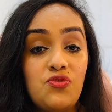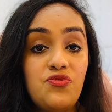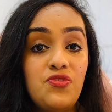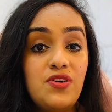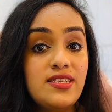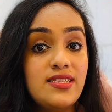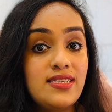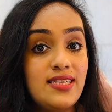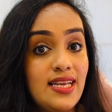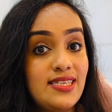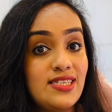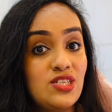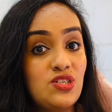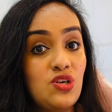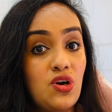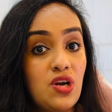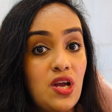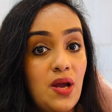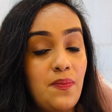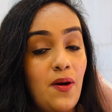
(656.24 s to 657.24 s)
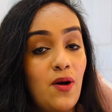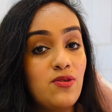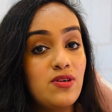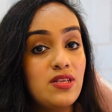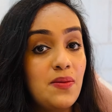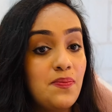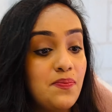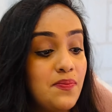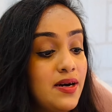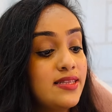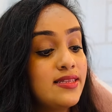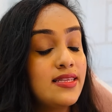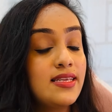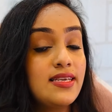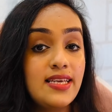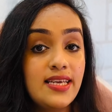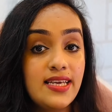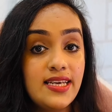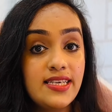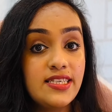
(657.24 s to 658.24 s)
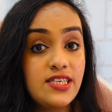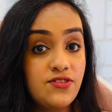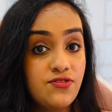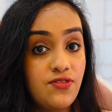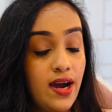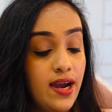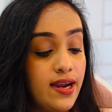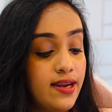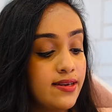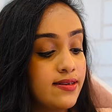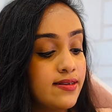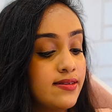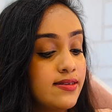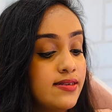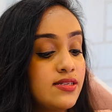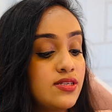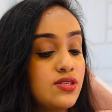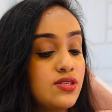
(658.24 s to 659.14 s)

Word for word: first let's talk about the monthly dividers.